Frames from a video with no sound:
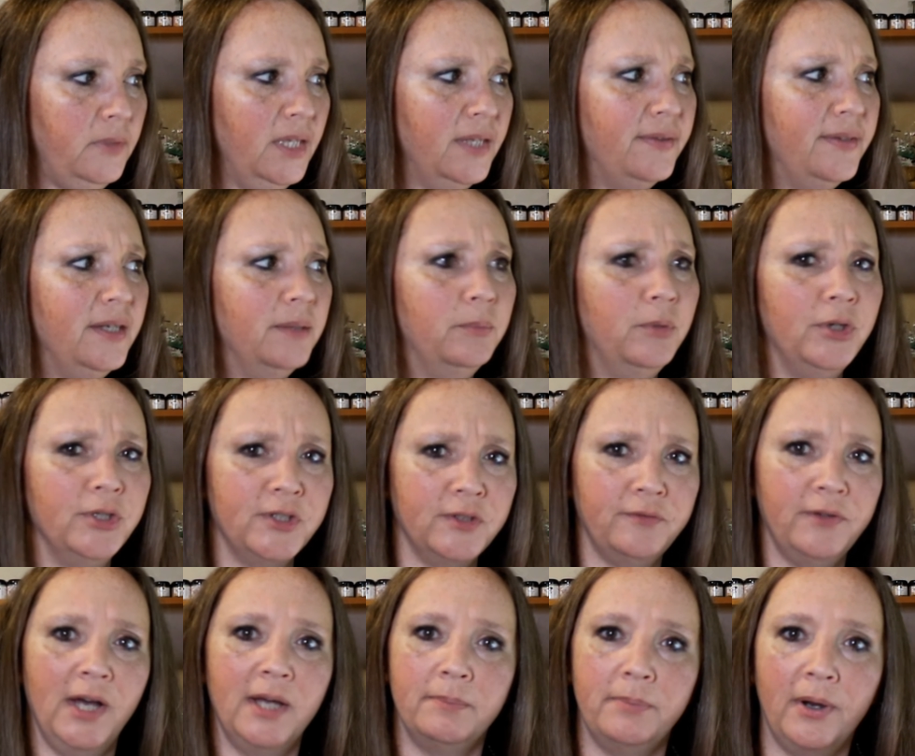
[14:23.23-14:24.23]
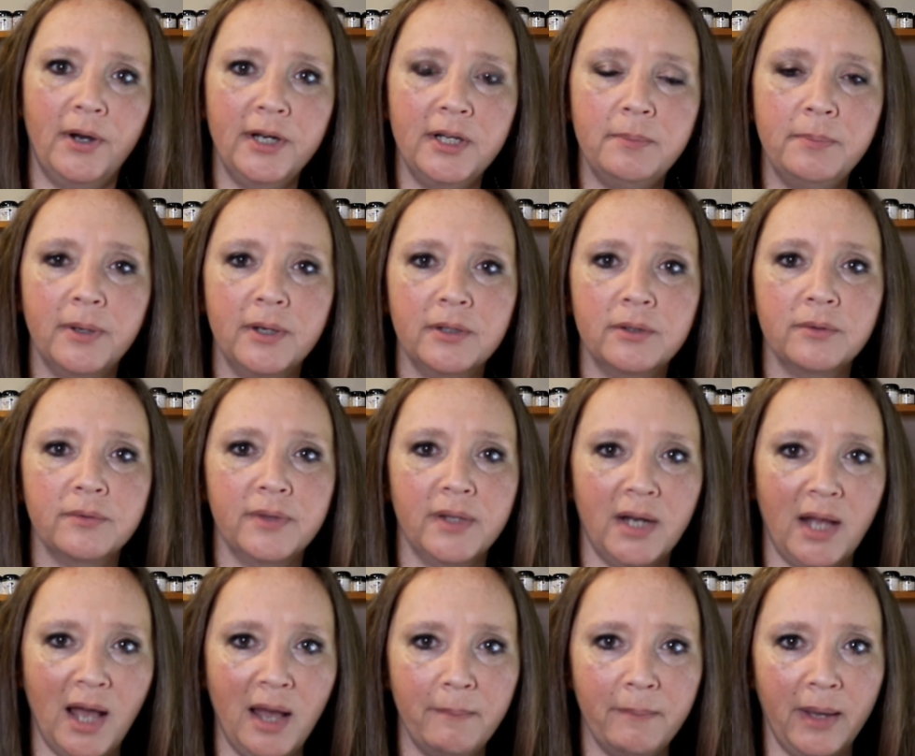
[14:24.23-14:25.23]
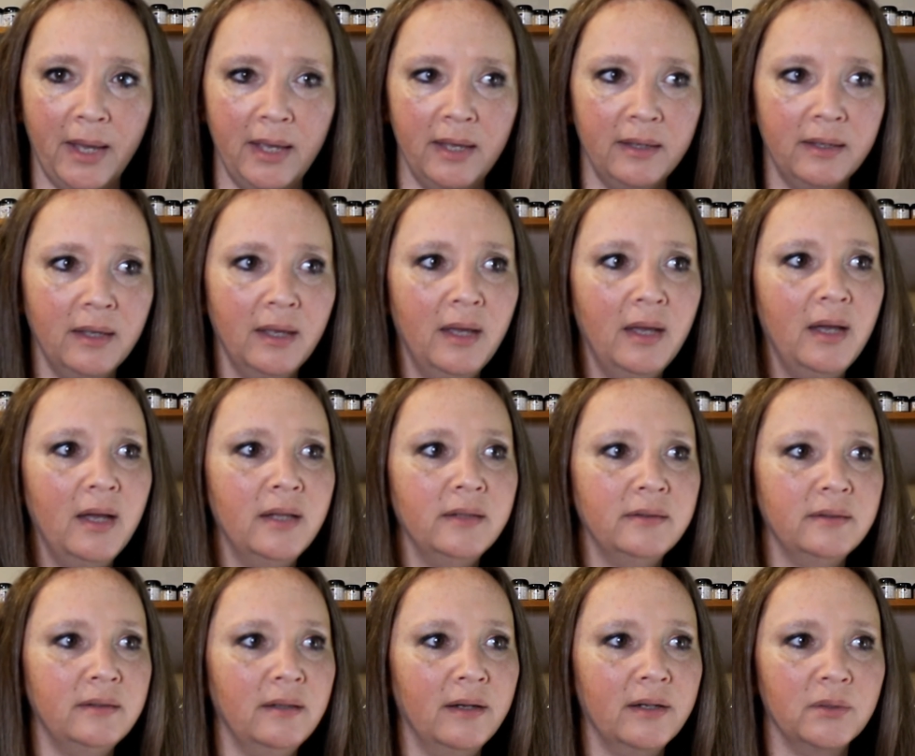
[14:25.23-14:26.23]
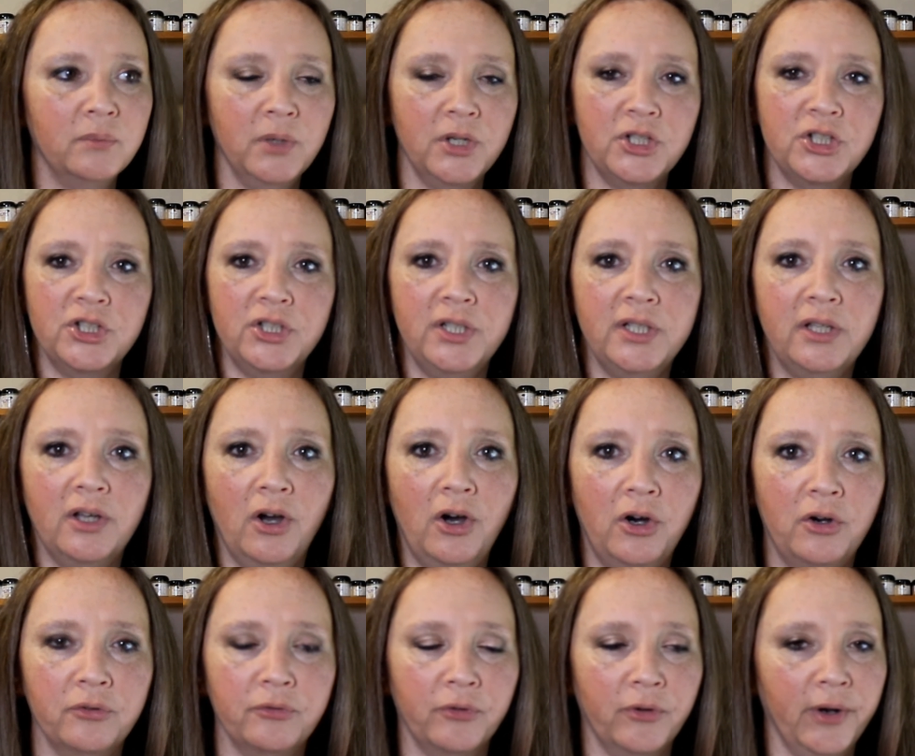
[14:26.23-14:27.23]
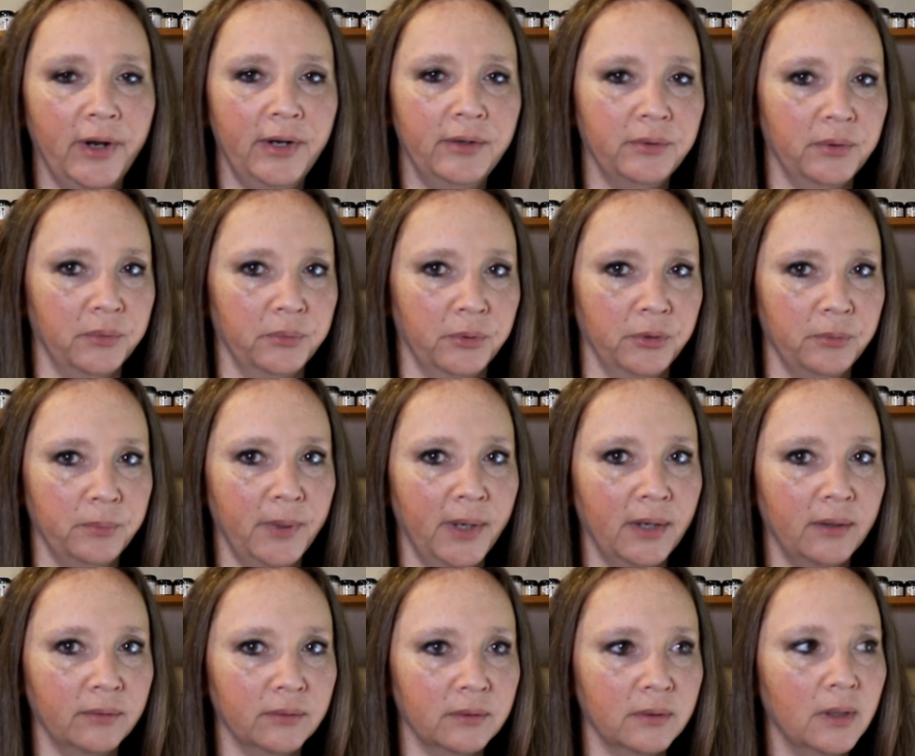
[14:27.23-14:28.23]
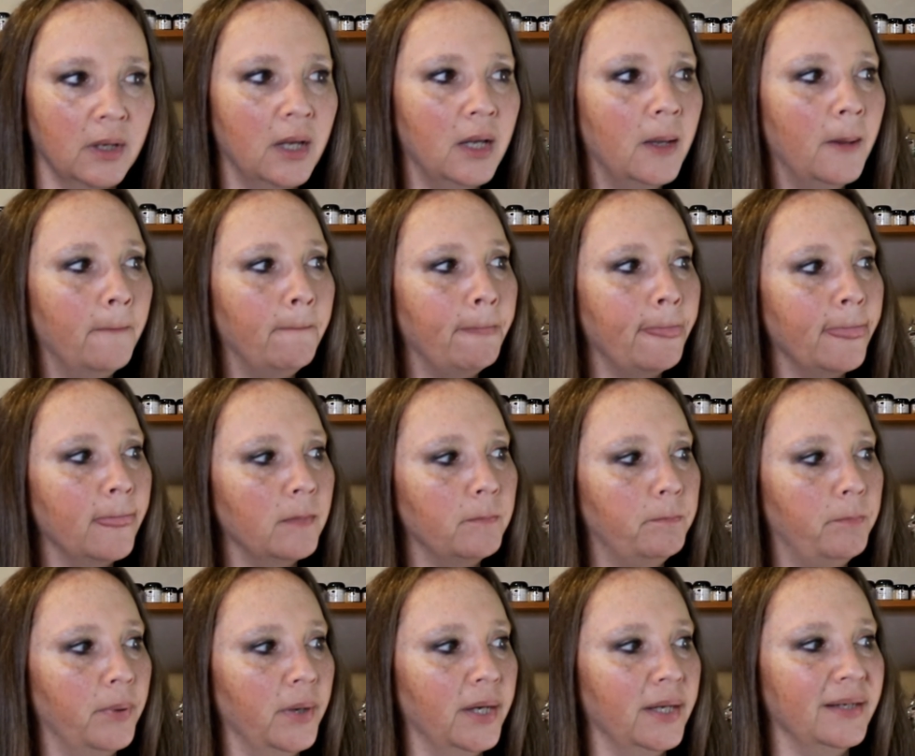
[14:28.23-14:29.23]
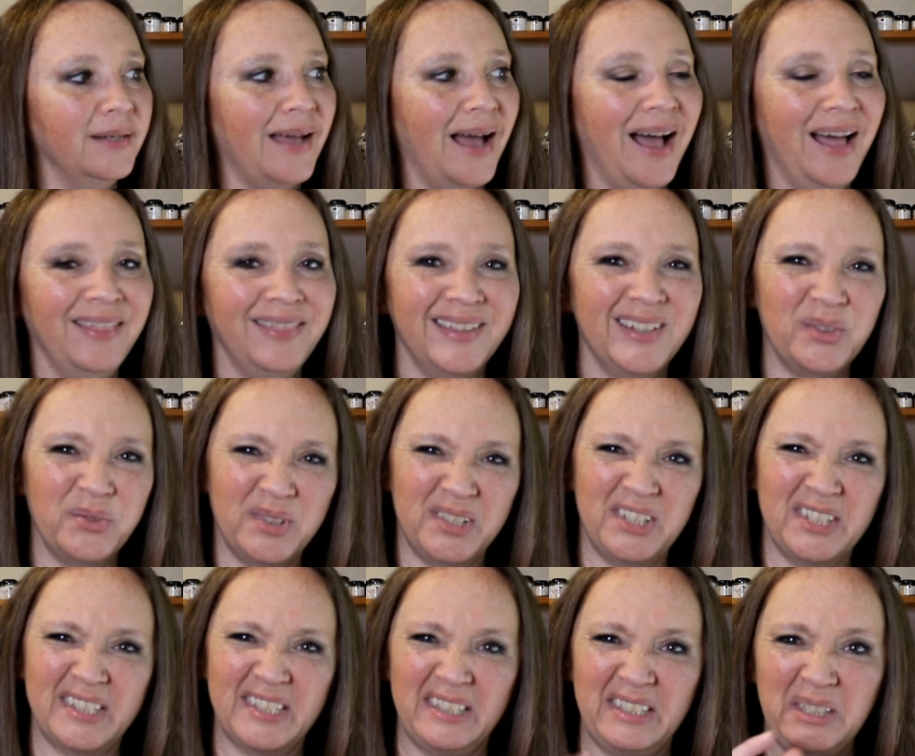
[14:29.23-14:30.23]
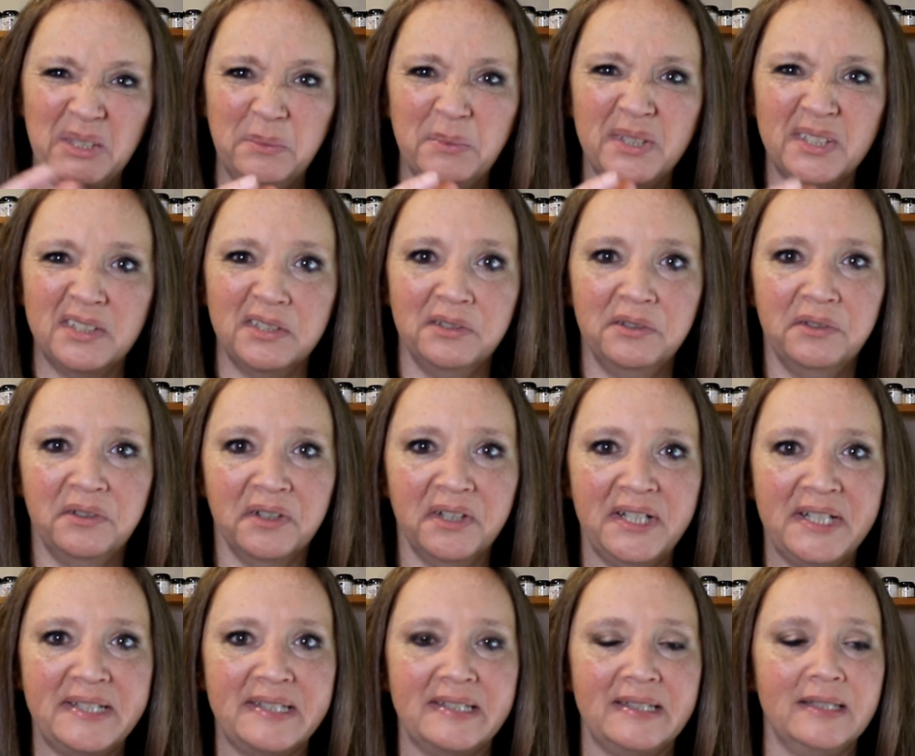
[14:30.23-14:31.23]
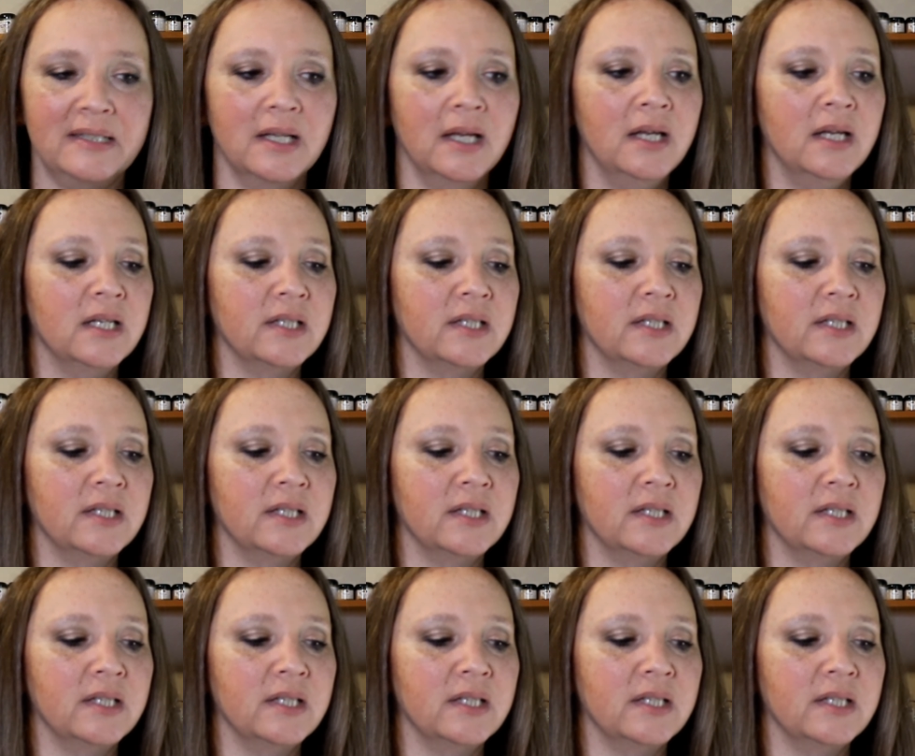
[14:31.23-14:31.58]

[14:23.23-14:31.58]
emulsified body butter that I make did not originally call for arrowroot powder, but I thought it was just a little bit too greasy.